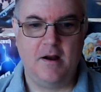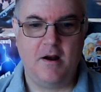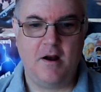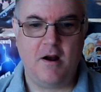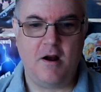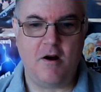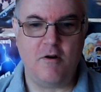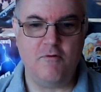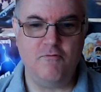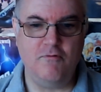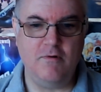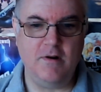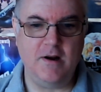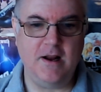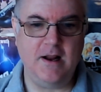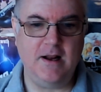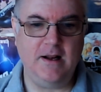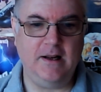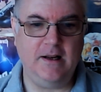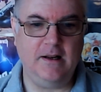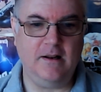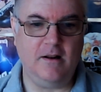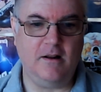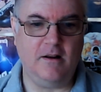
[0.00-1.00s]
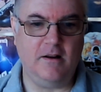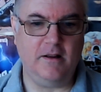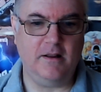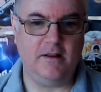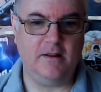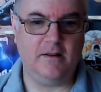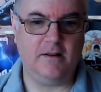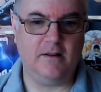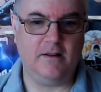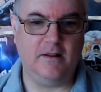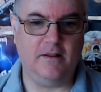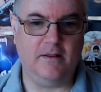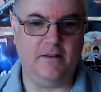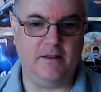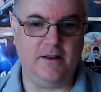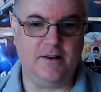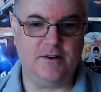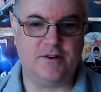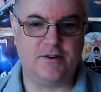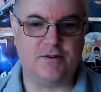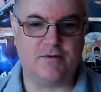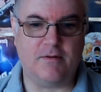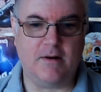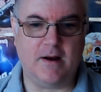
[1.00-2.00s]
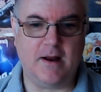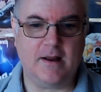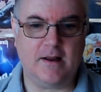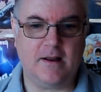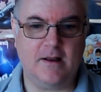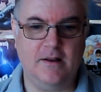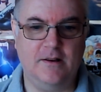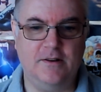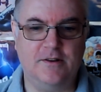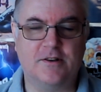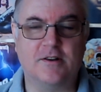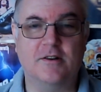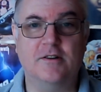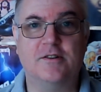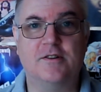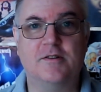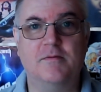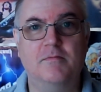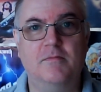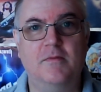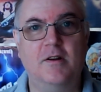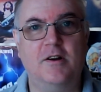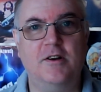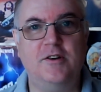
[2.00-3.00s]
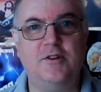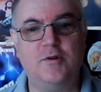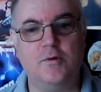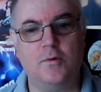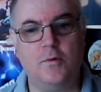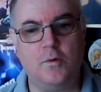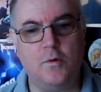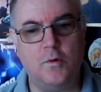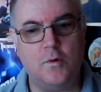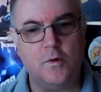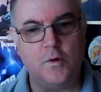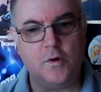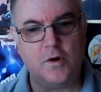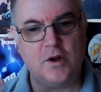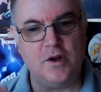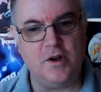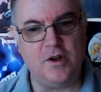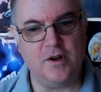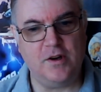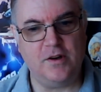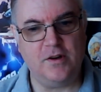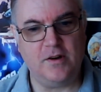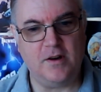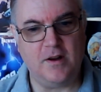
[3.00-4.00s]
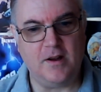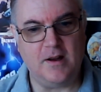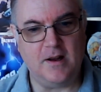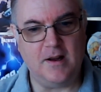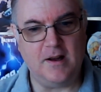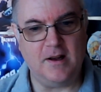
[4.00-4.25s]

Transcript: I really like this track. It's got some nice organ,